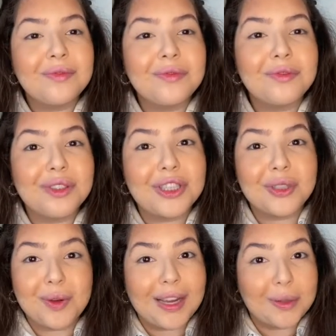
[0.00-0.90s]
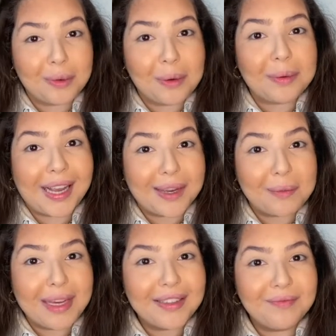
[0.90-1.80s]
which is why he'll probably hate
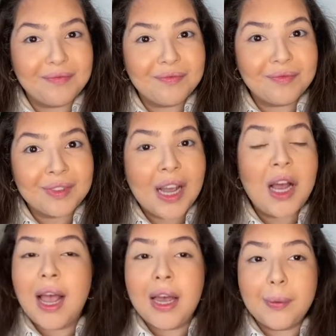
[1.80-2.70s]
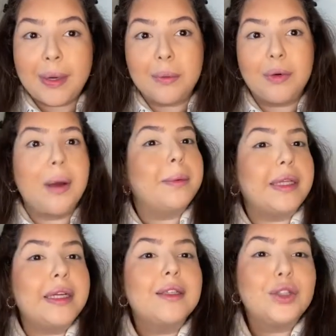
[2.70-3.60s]
me. Anyway, I'm
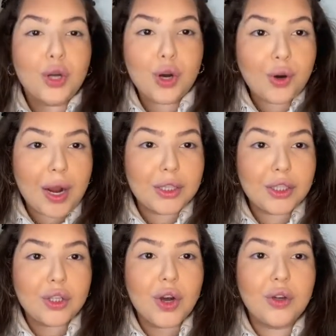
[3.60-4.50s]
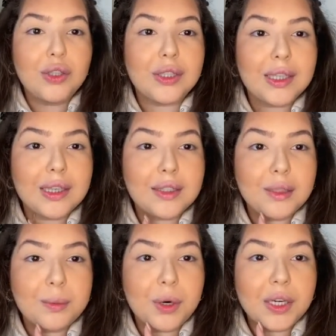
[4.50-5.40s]
rambling. So I just go, you see this
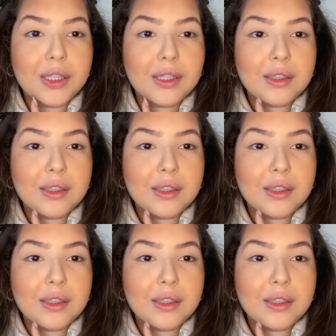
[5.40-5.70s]
part?